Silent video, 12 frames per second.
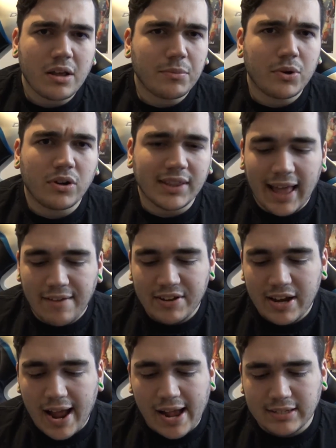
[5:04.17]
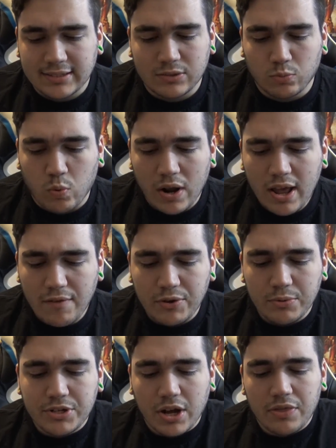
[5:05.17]
Moon 11 asks, what have
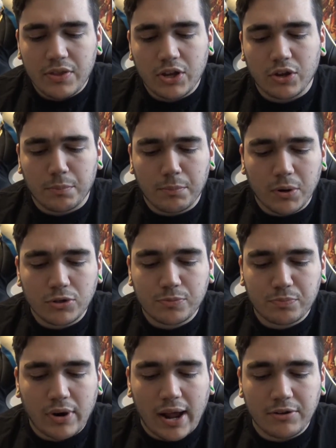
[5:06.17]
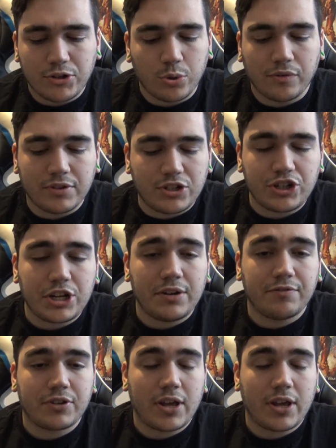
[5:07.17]
you done that you're most proud to have achieved?